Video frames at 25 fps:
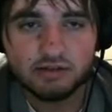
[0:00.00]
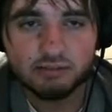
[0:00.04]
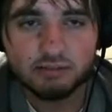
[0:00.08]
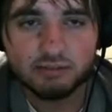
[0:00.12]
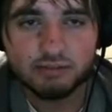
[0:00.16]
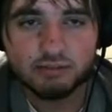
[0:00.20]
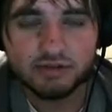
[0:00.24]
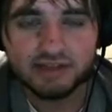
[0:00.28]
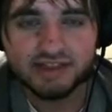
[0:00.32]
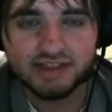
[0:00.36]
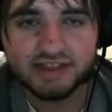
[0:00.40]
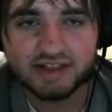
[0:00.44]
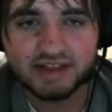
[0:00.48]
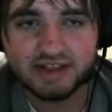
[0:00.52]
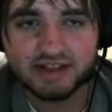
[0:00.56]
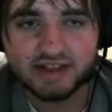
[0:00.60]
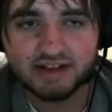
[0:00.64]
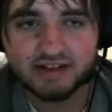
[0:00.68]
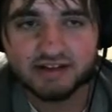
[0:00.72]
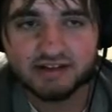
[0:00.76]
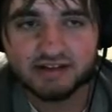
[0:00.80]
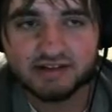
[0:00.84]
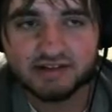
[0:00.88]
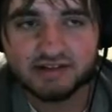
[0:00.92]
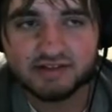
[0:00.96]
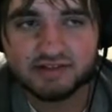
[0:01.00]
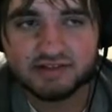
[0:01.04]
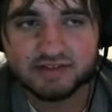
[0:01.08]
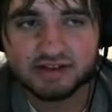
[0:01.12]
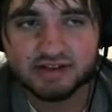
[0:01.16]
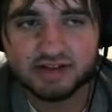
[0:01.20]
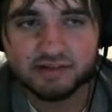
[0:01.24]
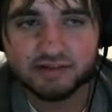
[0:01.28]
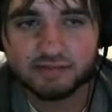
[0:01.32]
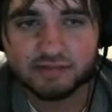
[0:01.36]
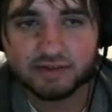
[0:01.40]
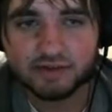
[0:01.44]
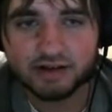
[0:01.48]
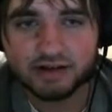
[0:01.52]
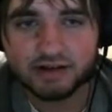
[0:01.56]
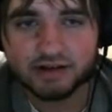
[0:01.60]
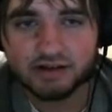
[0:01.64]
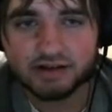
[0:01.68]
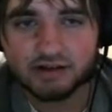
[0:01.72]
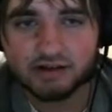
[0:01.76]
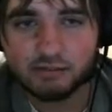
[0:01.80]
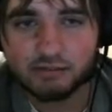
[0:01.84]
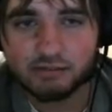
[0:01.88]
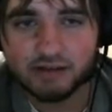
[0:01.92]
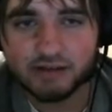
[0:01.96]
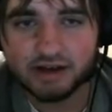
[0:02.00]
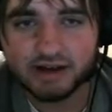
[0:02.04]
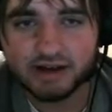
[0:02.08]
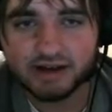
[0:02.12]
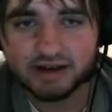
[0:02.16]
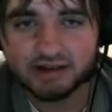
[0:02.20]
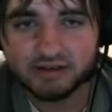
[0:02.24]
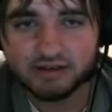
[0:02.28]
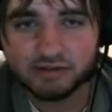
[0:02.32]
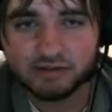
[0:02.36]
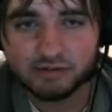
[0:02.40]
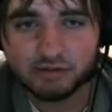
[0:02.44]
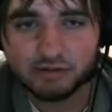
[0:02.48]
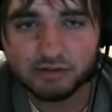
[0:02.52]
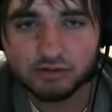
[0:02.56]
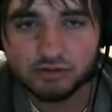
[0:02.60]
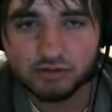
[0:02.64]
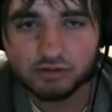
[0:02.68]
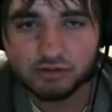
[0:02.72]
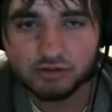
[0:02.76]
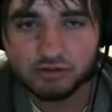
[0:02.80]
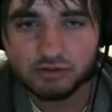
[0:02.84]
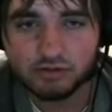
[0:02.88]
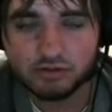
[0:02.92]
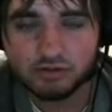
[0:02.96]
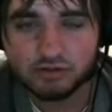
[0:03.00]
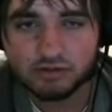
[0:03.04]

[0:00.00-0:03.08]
But then, see, if I come back through